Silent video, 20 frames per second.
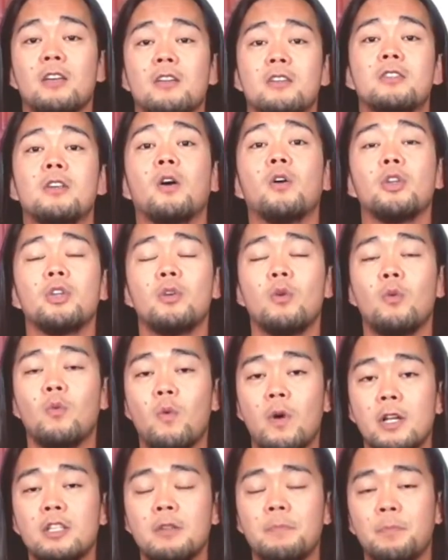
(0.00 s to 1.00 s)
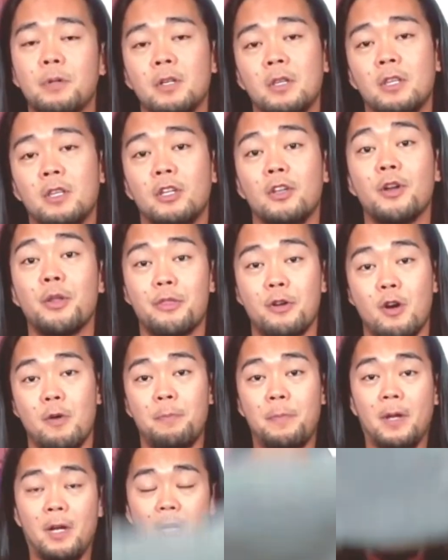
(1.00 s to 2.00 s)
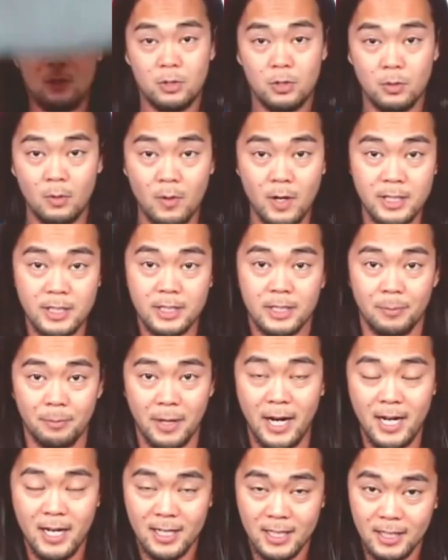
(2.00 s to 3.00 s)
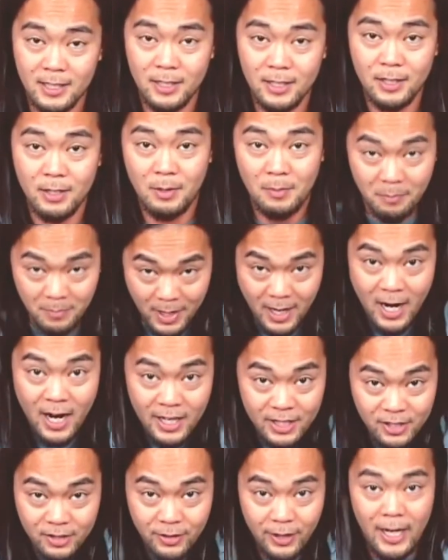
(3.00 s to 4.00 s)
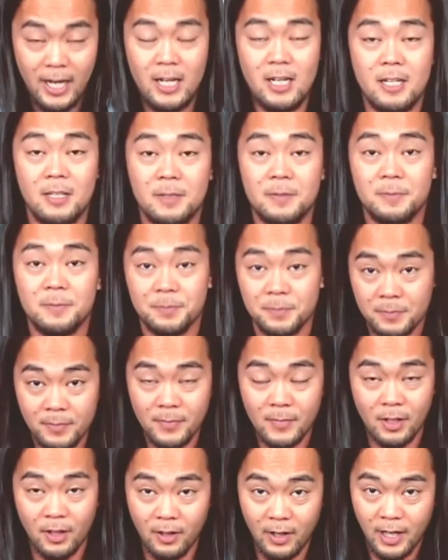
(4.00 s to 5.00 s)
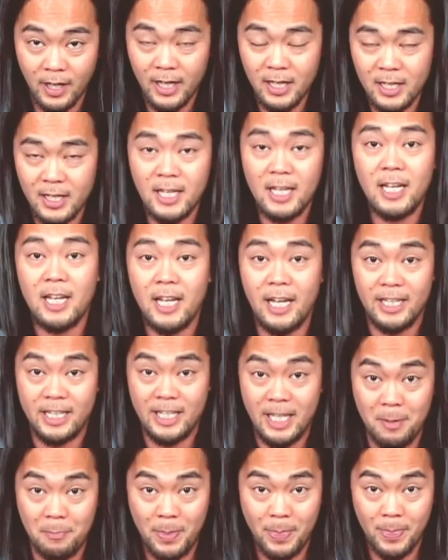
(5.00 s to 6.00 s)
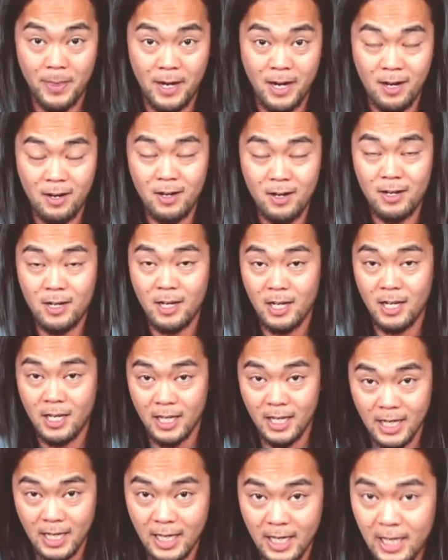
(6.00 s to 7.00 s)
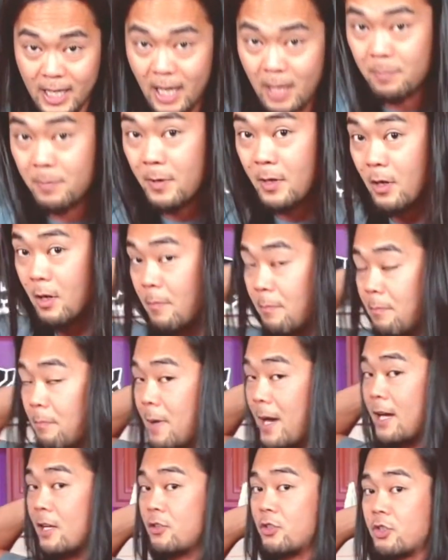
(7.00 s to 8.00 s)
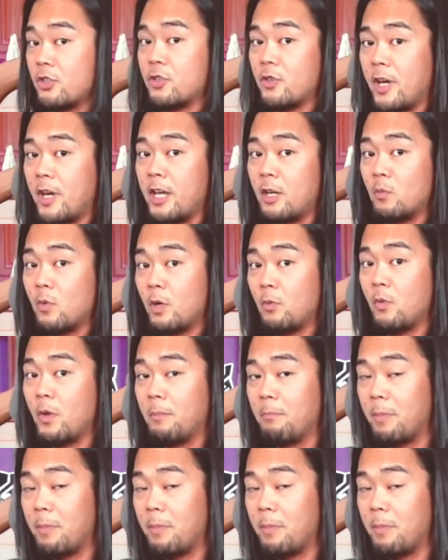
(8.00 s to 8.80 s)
So you want to put your throw pillow towards the back, behind your head, all right? And keep it there. Keep your back straight when we